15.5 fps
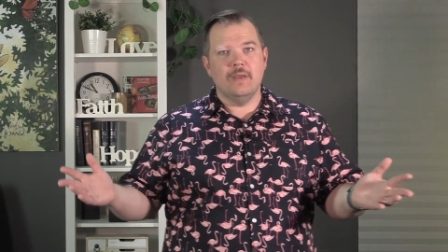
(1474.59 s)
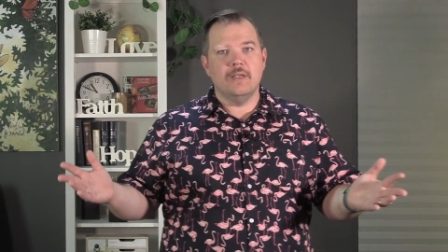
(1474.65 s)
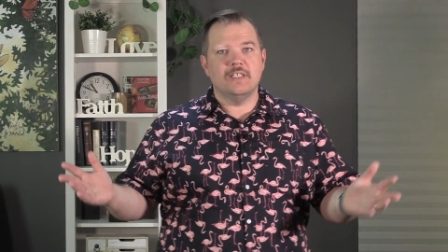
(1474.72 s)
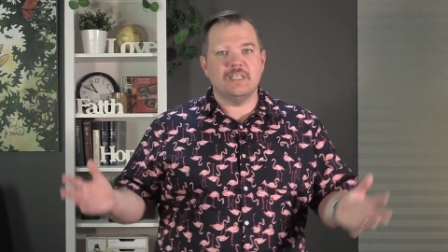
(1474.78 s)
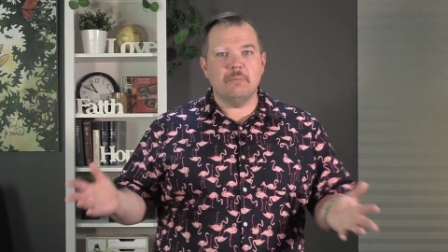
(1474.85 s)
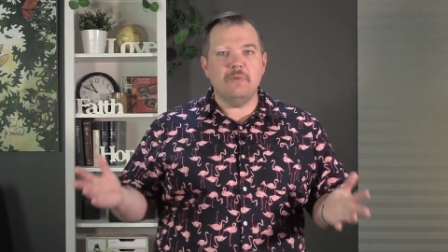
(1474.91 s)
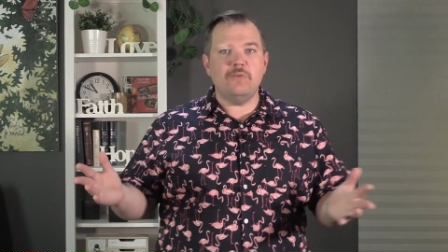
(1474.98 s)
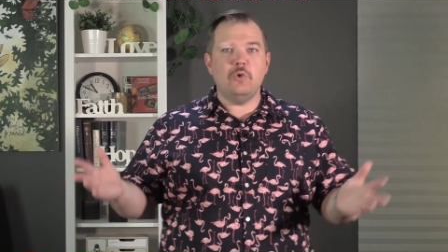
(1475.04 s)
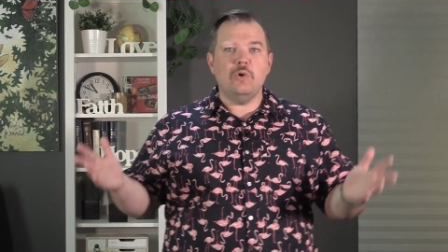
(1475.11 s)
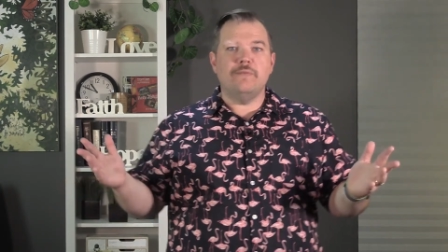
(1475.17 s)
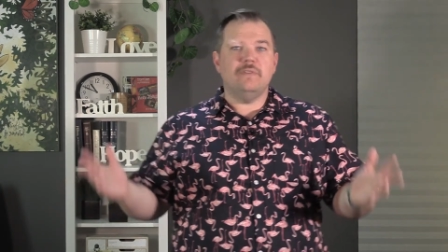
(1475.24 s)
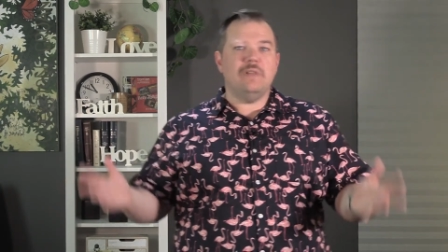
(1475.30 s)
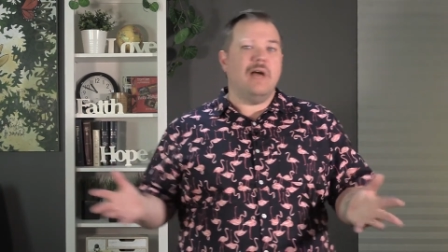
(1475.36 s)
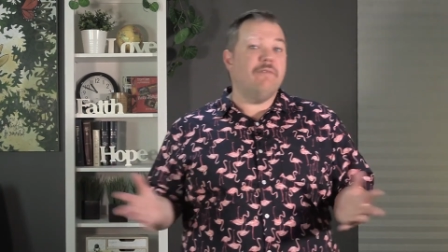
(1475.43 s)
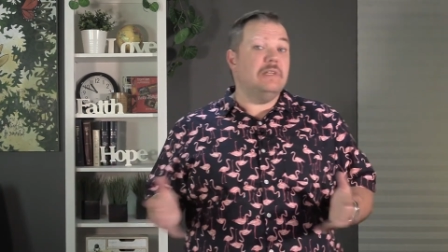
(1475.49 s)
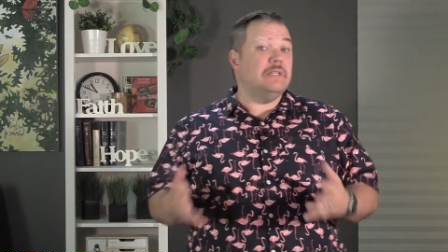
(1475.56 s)
Some of you have
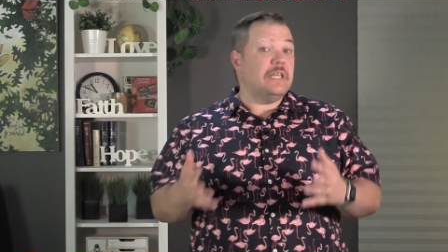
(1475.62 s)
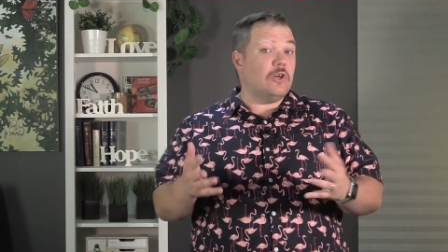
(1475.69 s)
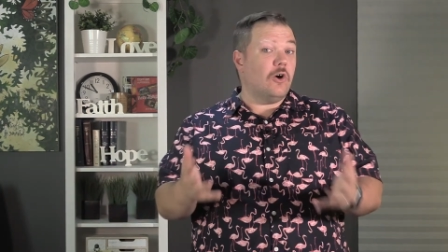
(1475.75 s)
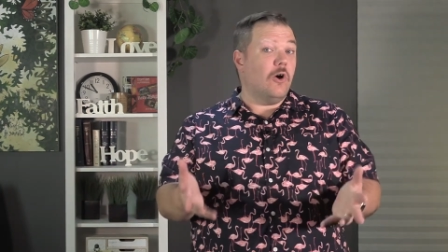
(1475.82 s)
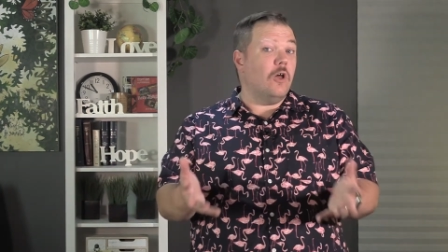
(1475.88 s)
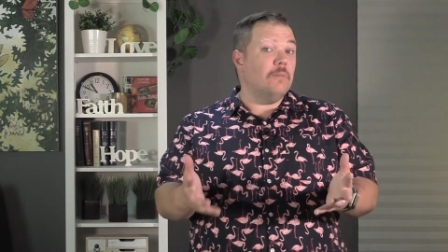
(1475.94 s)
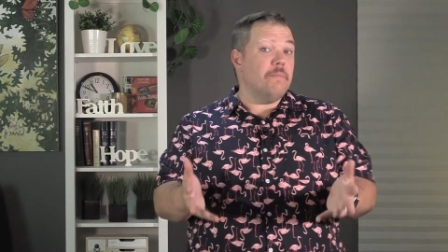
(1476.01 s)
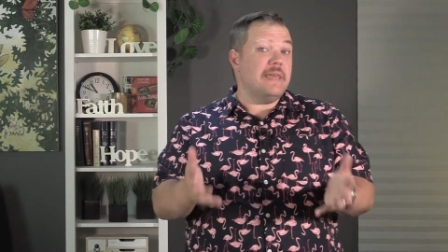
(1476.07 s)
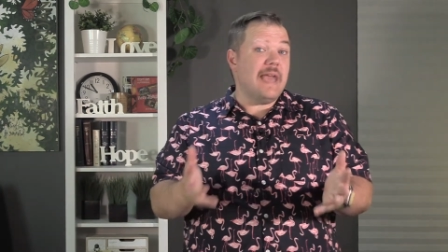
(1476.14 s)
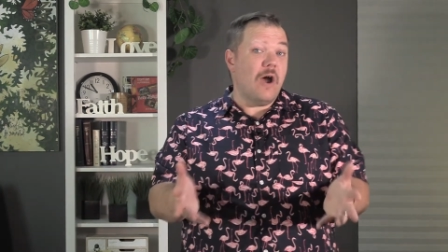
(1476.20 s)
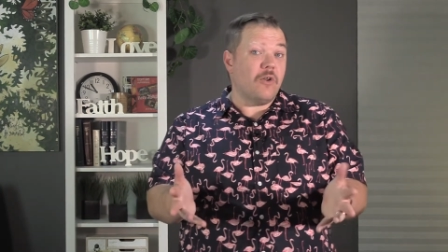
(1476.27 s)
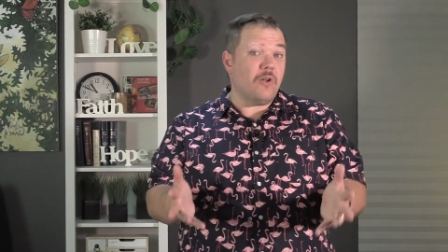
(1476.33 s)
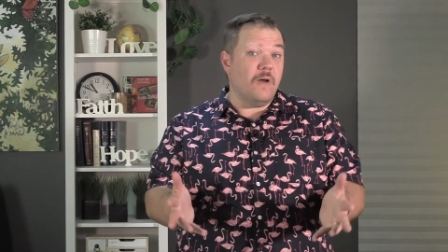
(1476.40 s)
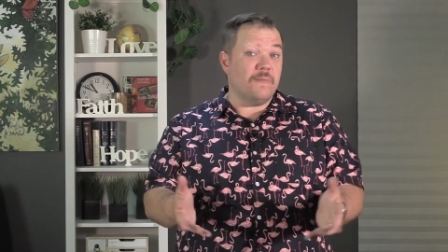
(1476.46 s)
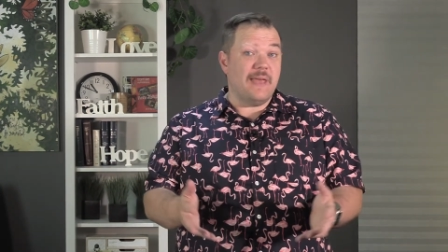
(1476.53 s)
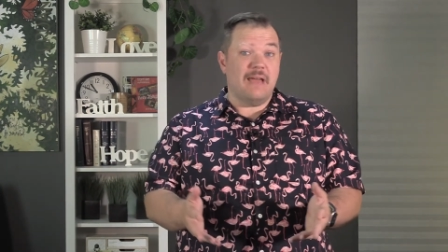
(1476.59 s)
lovingly called me out
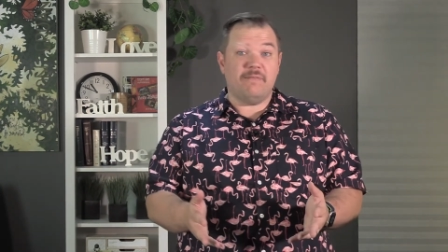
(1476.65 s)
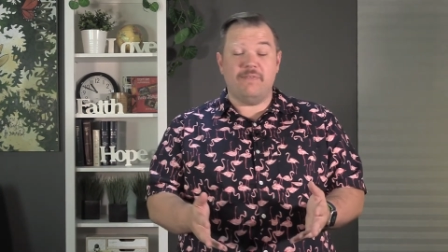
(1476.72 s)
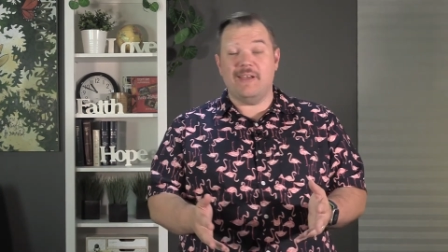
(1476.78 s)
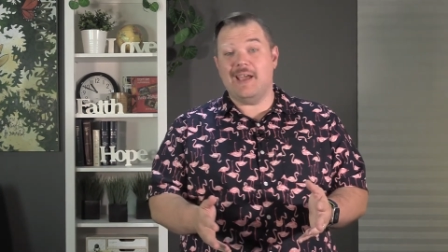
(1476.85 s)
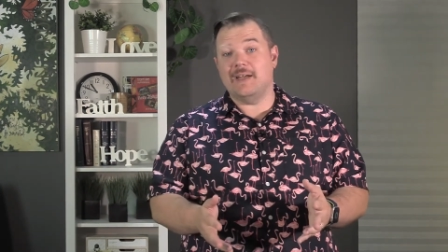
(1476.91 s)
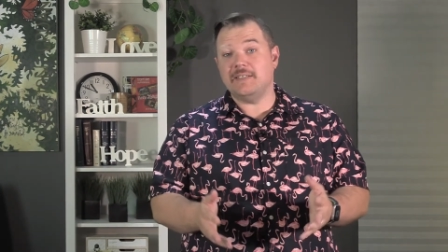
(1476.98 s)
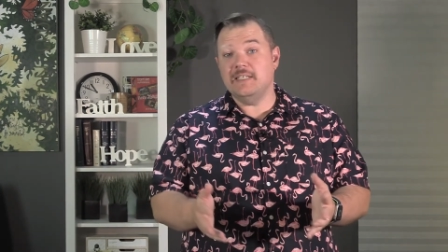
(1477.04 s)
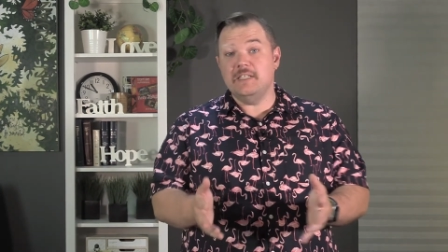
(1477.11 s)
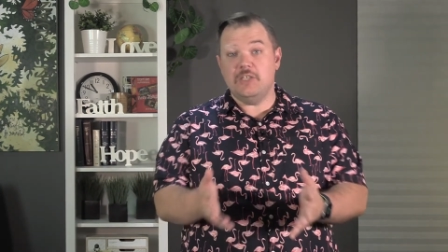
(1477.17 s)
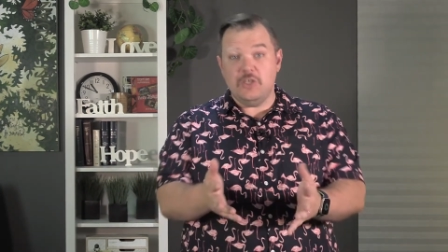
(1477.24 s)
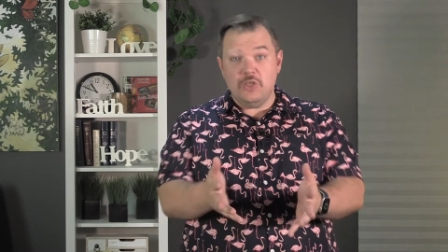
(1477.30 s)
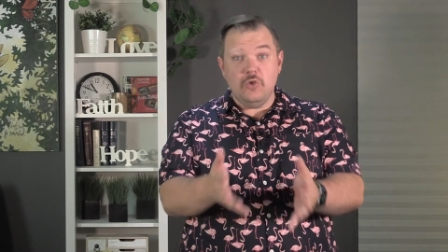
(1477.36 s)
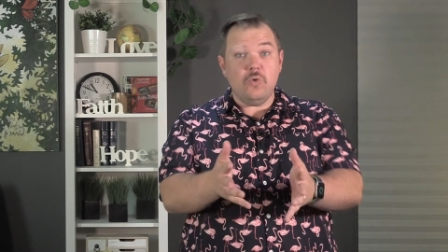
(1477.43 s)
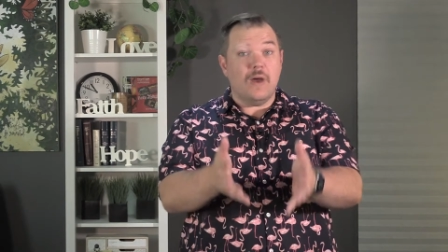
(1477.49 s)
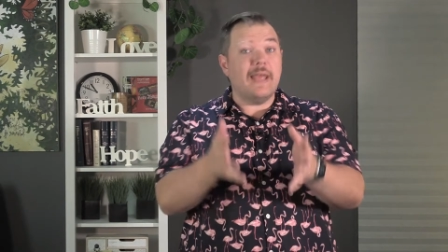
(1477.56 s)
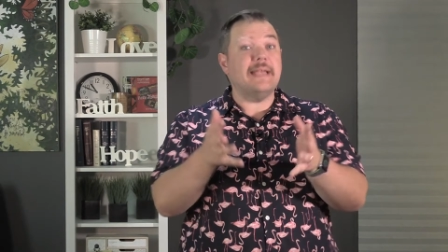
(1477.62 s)
on that fact, and to
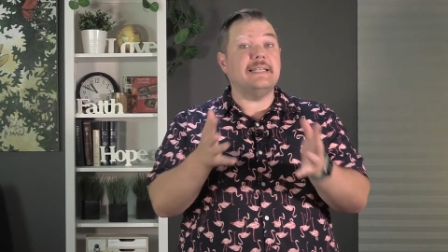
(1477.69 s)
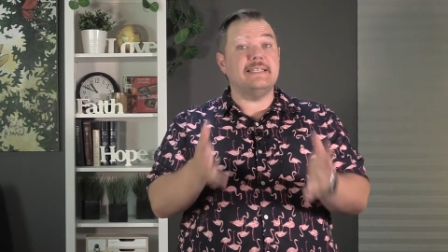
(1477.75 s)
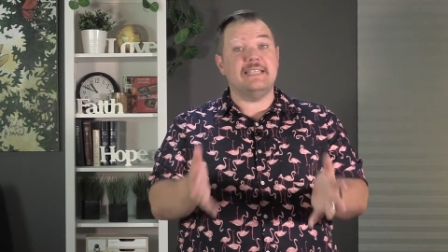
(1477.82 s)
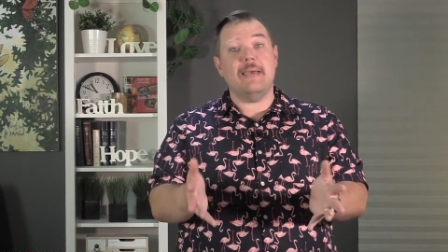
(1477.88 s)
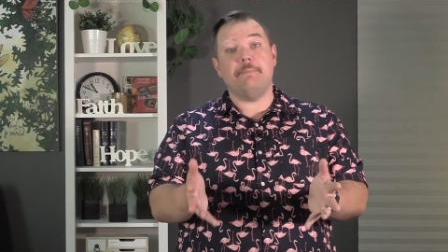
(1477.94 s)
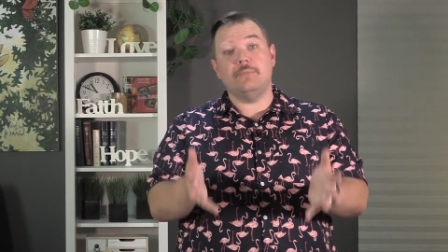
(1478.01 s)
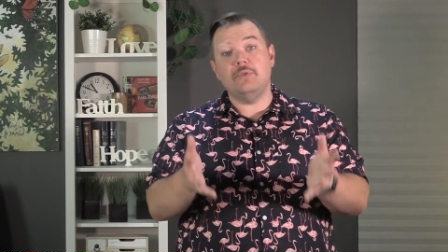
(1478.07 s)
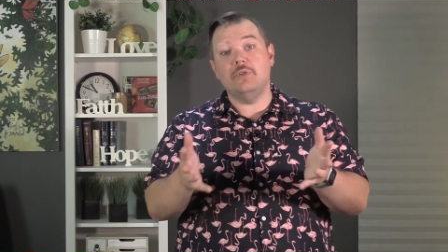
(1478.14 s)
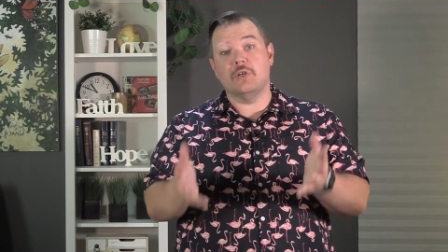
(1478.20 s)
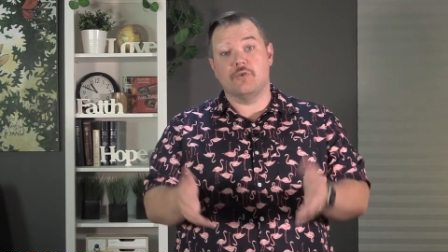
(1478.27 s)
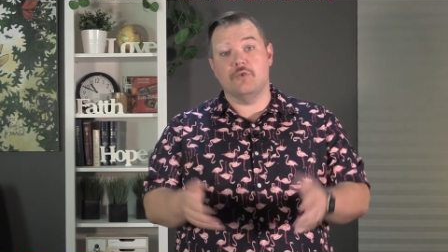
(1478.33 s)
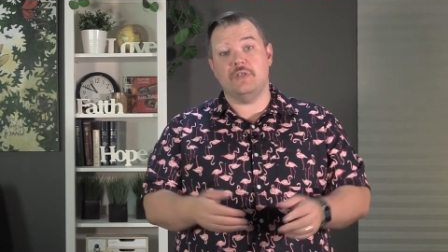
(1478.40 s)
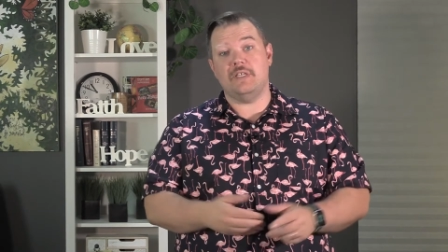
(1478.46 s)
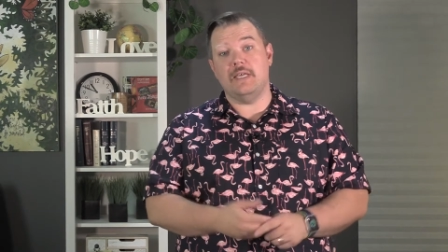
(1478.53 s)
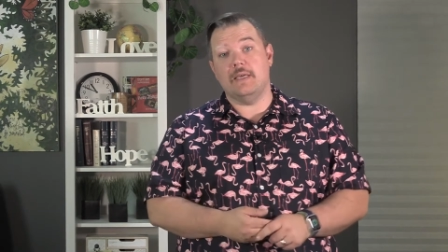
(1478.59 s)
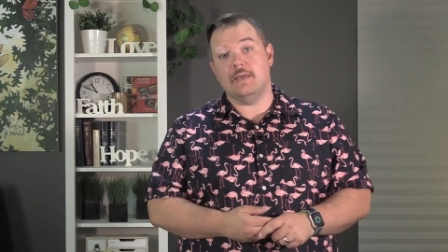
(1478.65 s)
you I accept the
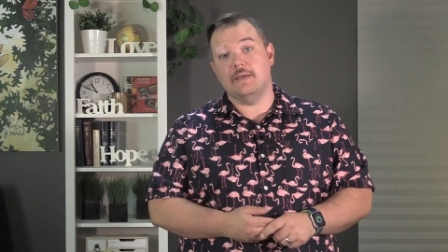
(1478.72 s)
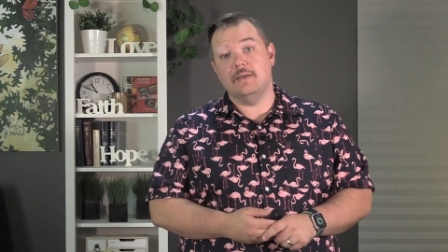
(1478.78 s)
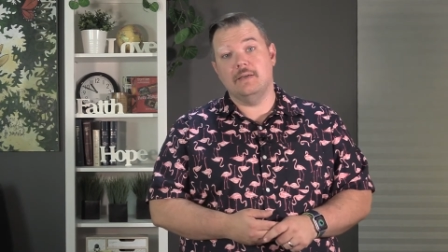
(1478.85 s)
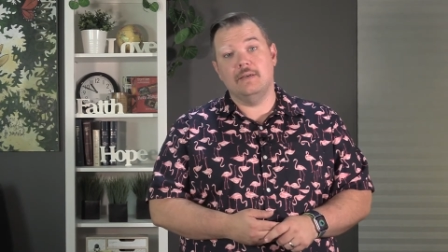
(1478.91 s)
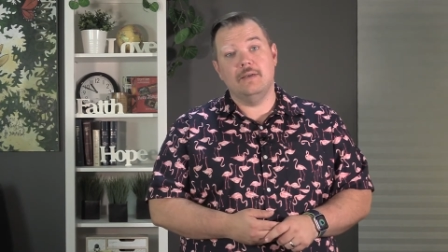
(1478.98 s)
critique.